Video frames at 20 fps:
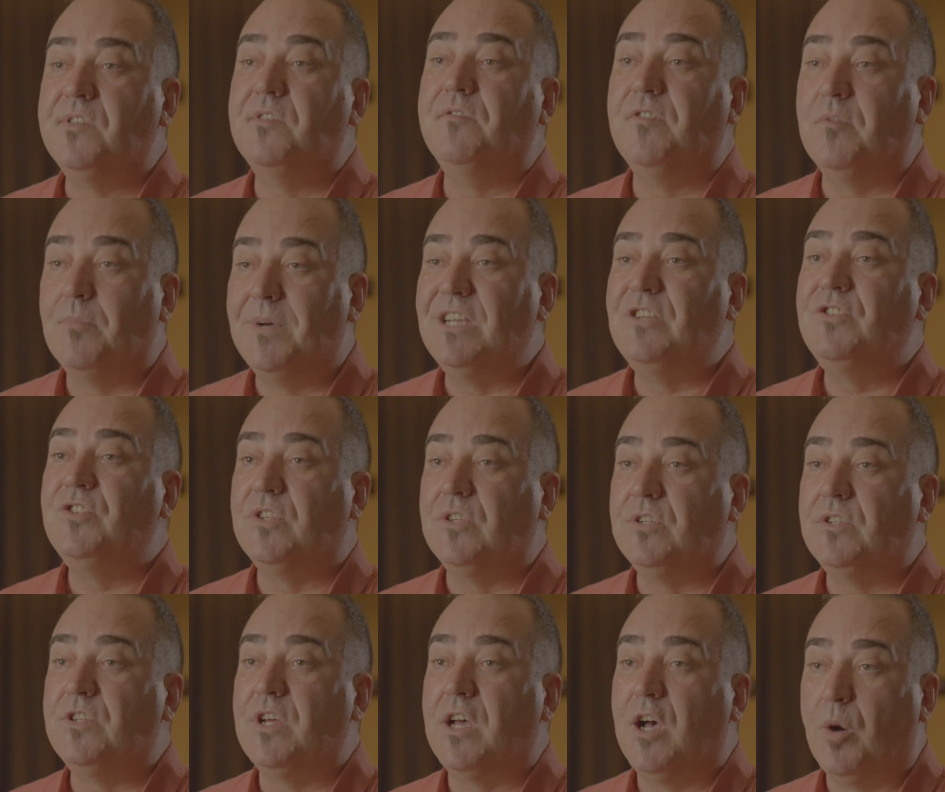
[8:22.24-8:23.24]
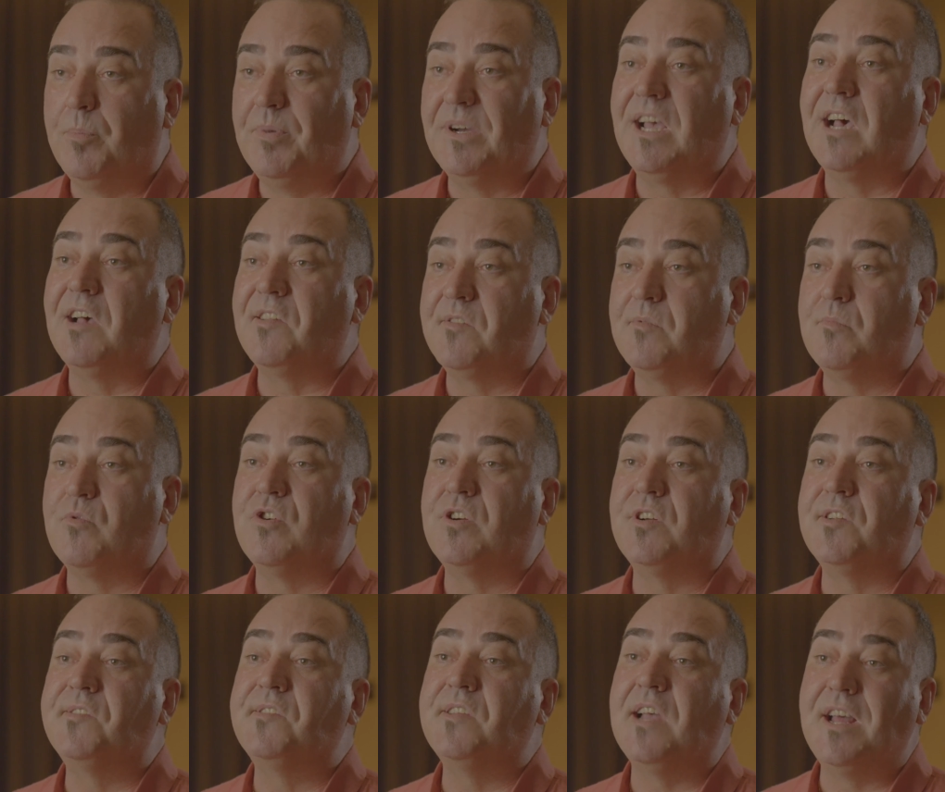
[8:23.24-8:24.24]
information to help a customer
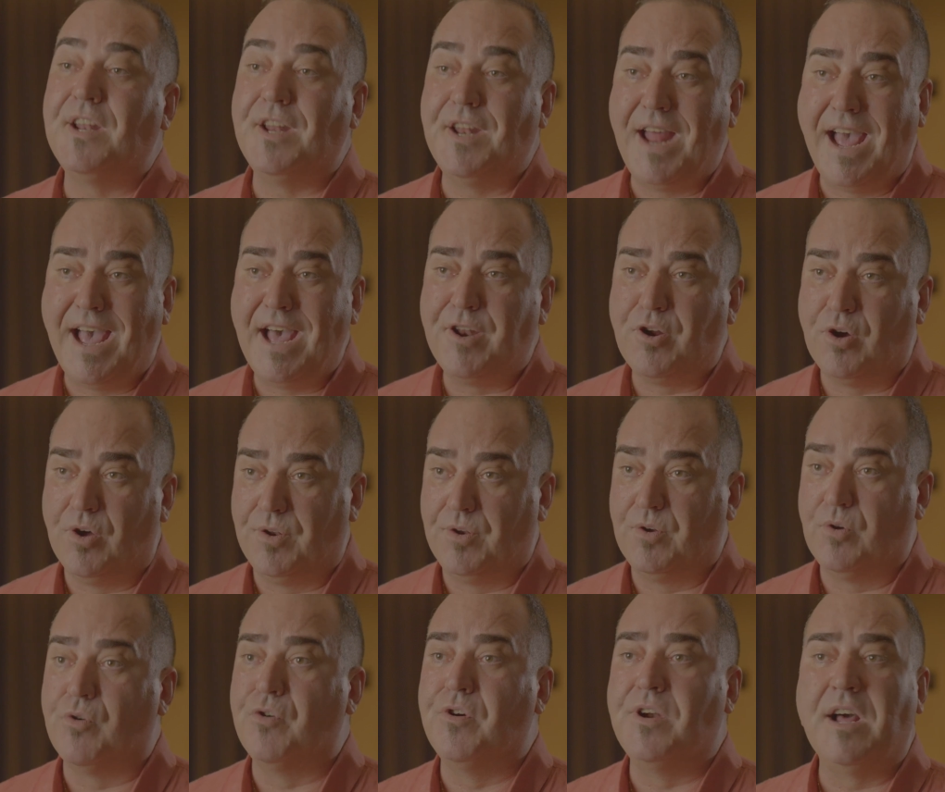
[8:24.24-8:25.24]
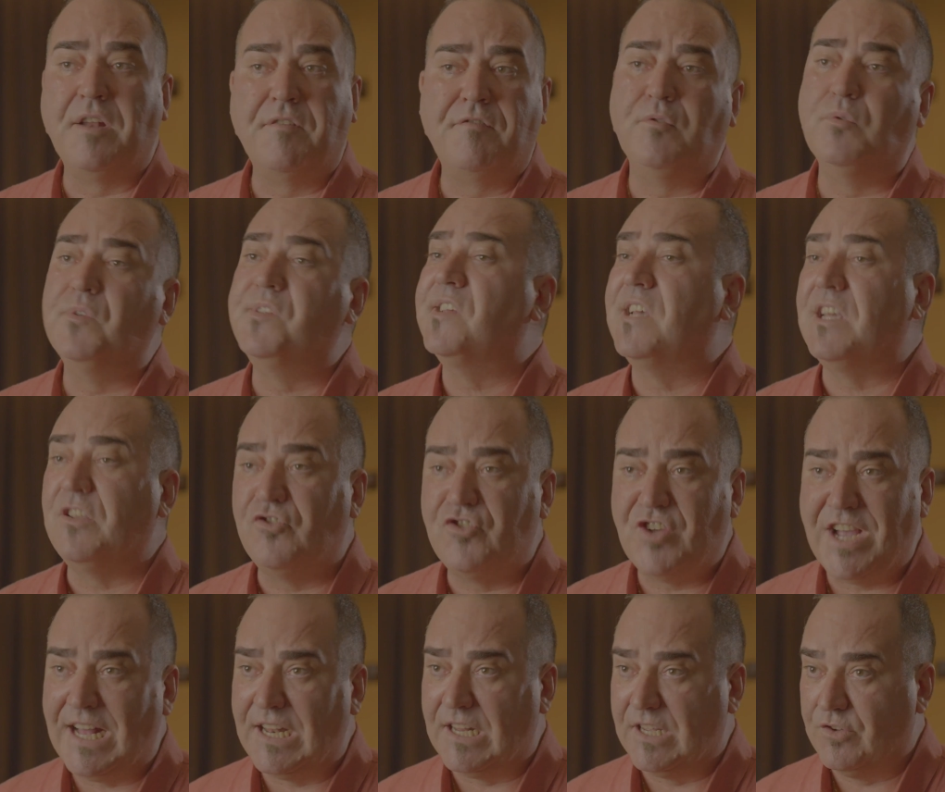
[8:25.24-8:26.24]
understand an add-on or an unforeseen
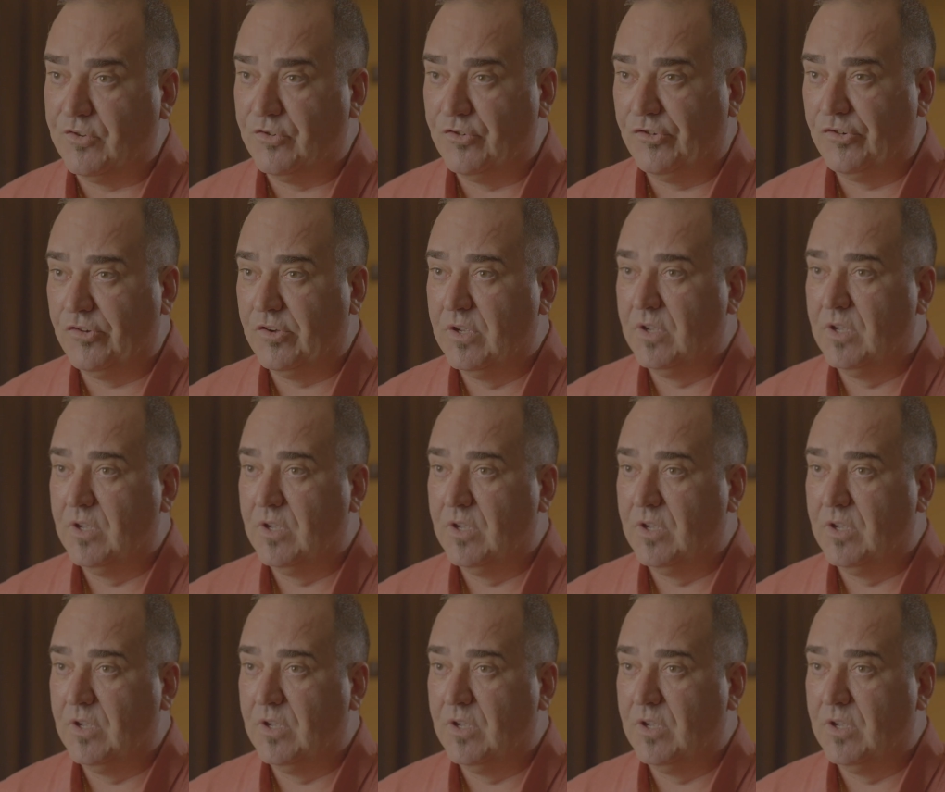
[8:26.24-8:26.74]
challenge.